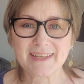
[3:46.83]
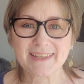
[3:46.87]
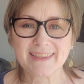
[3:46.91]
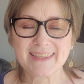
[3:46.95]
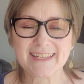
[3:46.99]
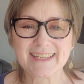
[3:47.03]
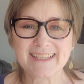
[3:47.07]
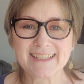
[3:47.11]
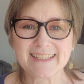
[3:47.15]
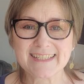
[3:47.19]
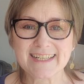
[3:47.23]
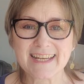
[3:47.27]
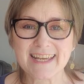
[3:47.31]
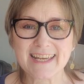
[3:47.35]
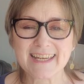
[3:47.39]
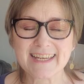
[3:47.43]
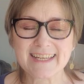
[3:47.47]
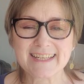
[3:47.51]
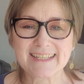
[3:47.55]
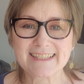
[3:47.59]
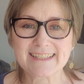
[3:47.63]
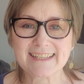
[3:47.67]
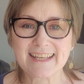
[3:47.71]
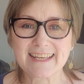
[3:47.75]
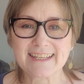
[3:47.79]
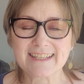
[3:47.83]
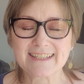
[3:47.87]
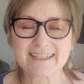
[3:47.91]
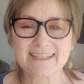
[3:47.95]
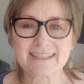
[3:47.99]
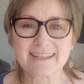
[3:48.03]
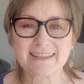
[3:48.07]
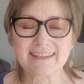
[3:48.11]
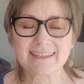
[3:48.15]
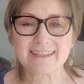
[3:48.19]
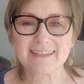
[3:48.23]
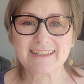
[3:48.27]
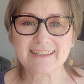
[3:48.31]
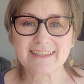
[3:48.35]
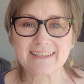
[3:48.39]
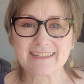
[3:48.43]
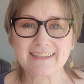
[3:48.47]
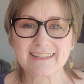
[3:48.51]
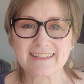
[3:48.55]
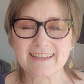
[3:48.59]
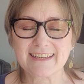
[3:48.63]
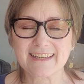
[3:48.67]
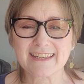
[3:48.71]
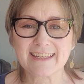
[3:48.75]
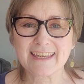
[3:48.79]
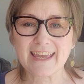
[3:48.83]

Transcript: these days thanks to the